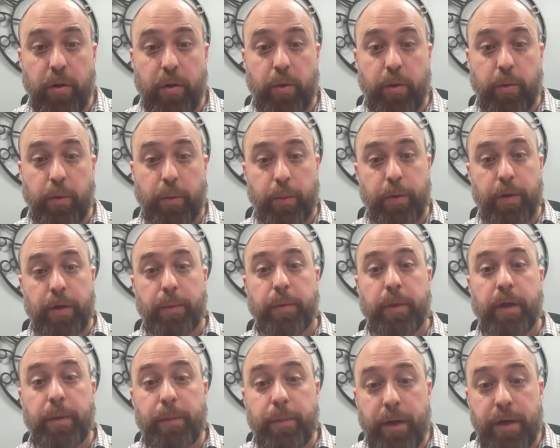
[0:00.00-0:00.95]
or we'll put a
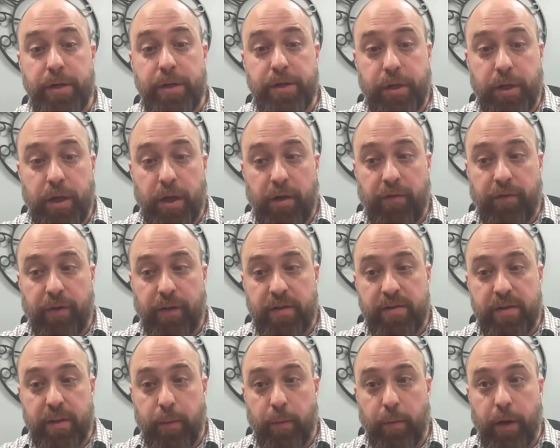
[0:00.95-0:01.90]
blood pressure cuff on
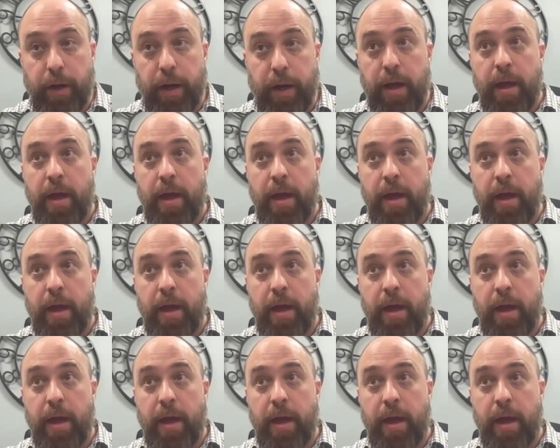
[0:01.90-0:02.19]
someone,